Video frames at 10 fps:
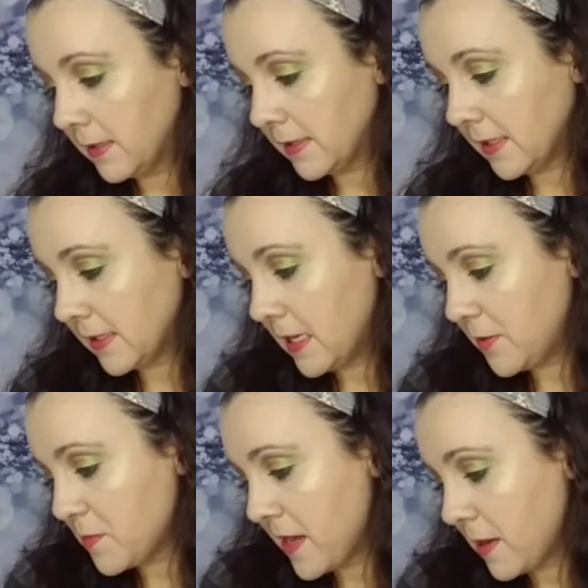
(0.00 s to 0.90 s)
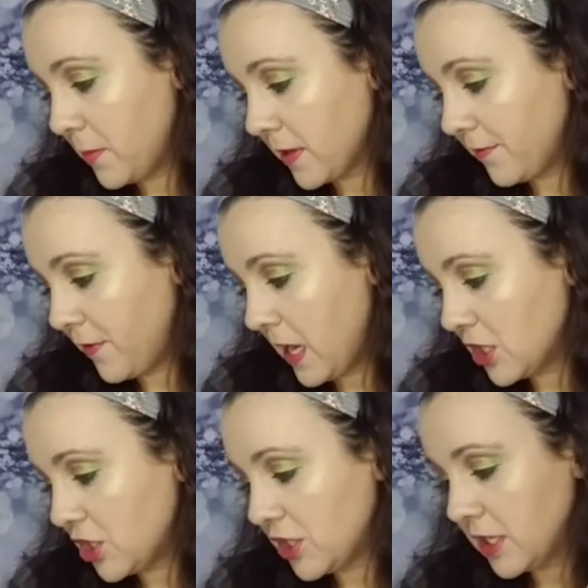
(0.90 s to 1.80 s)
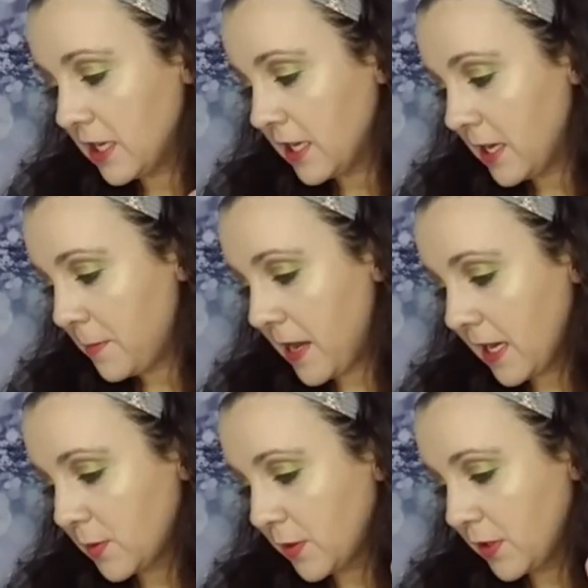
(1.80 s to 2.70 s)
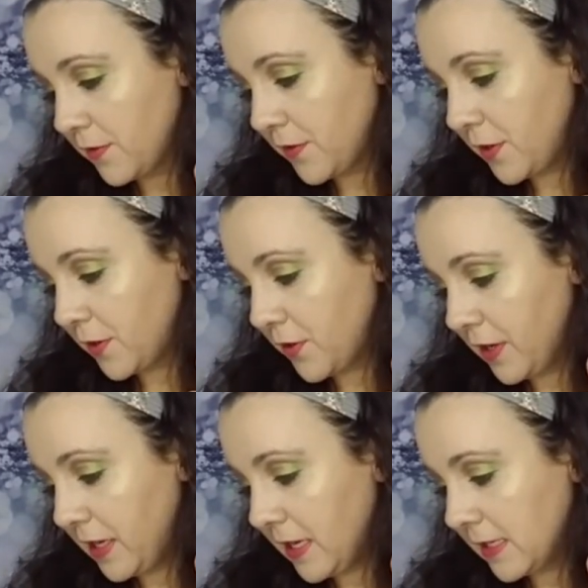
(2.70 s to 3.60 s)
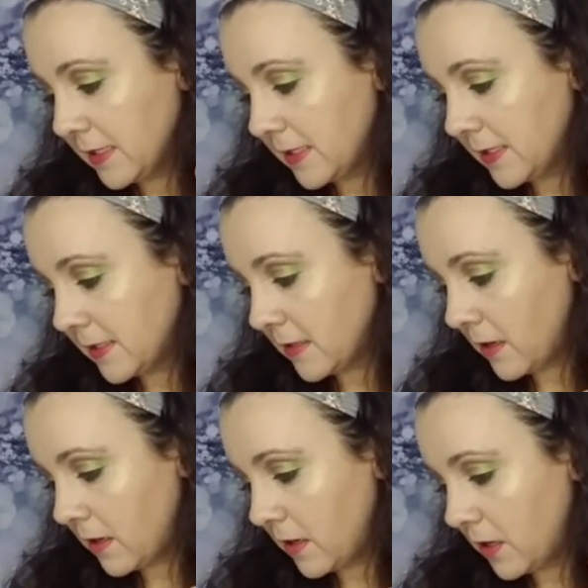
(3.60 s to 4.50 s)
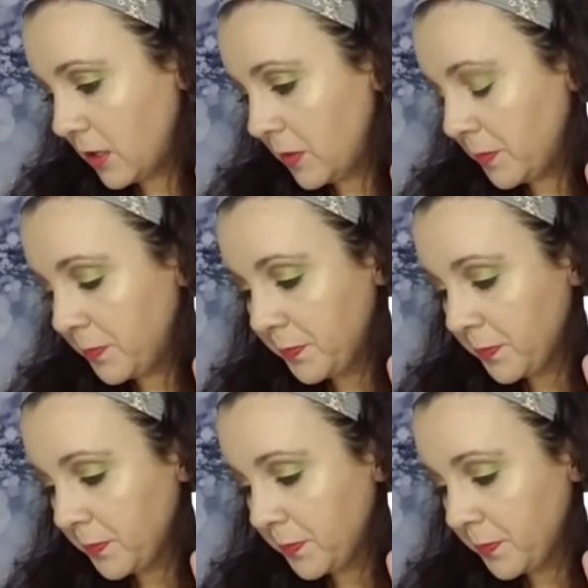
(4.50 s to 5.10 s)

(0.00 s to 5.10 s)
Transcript: It says it keeps your makeup looking fresh, packed with good for you ingredients, um,